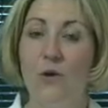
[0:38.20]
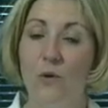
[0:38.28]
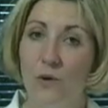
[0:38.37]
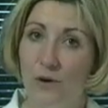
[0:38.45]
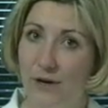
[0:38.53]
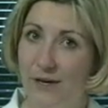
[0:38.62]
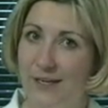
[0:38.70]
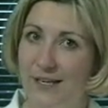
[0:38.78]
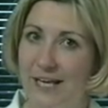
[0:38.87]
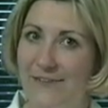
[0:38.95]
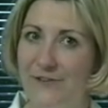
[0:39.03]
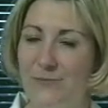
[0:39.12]
Or
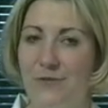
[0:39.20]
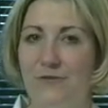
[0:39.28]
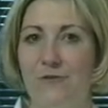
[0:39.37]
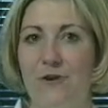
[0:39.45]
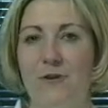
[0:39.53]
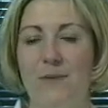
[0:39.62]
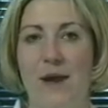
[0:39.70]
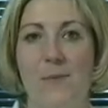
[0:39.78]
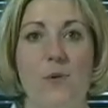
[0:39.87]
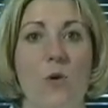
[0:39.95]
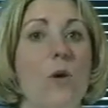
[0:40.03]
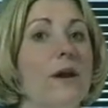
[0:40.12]
if you perform a
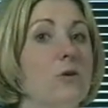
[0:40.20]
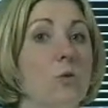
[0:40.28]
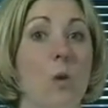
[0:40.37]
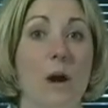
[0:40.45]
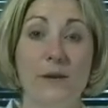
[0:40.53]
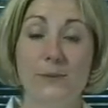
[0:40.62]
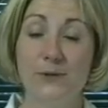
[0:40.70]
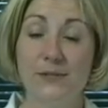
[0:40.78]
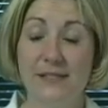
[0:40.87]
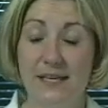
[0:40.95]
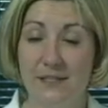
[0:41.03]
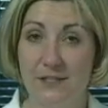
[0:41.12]

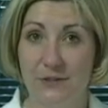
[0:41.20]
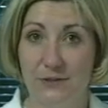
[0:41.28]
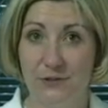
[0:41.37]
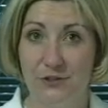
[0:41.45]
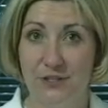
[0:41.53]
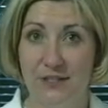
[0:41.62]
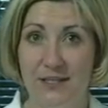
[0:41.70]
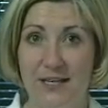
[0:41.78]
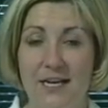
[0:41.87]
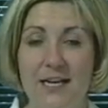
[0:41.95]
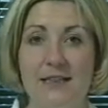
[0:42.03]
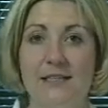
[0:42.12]
0.1% dilution,
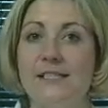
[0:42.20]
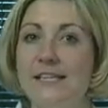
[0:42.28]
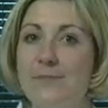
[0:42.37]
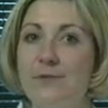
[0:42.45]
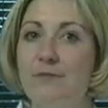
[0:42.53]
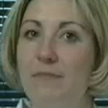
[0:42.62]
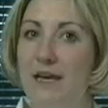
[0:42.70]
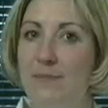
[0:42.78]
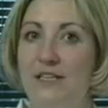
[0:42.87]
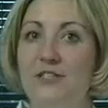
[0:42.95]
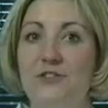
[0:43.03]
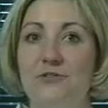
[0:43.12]
the sample may
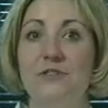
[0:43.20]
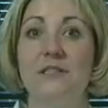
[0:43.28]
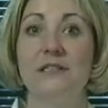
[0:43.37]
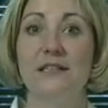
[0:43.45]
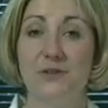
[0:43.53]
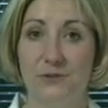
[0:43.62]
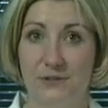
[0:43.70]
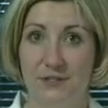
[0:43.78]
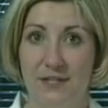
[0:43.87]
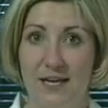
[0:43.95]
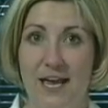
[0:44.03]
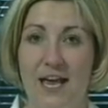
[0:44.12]
be too dilute
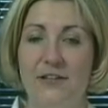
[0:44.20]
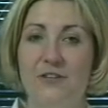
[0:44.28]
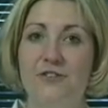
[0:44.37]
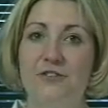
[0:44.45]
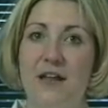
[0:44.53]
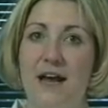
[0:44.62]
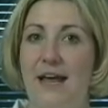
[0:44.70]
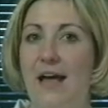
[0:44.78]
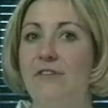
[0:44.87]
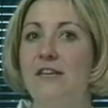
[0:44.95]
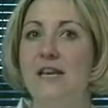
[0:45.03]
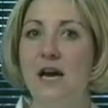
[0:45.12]
and you do not
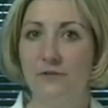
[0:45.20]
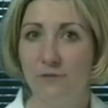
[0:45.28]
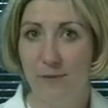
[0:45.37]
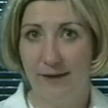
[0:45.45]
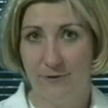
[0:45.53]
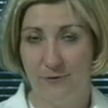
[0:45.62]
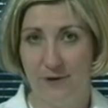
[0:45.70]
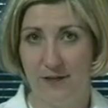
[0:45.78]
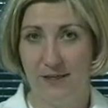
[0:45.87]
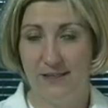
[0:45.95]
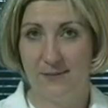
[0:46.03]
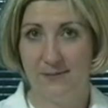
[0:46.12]
have enough
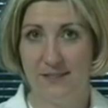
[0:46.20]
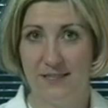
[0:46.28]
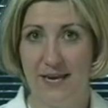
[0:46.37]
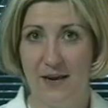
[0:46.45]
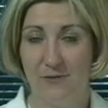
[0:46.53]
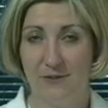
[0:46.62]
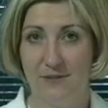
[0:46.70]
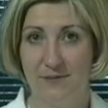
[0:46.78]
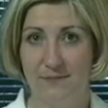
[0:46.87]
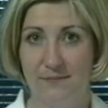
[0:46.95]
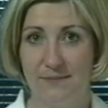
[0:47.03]
microorganisms to count.